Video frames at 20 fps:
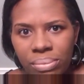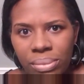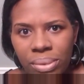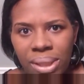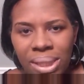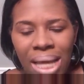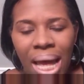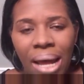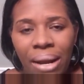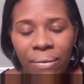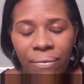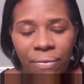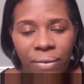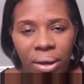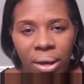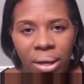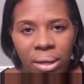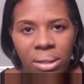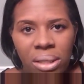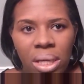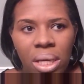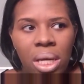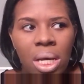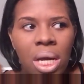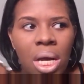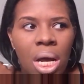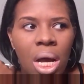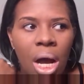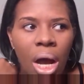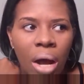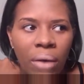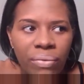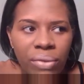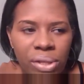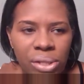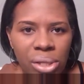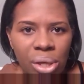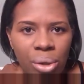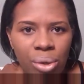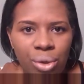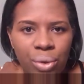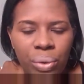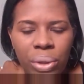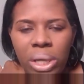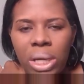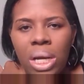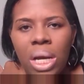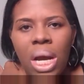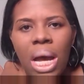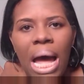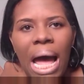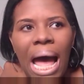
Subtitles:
side effect of the surgery.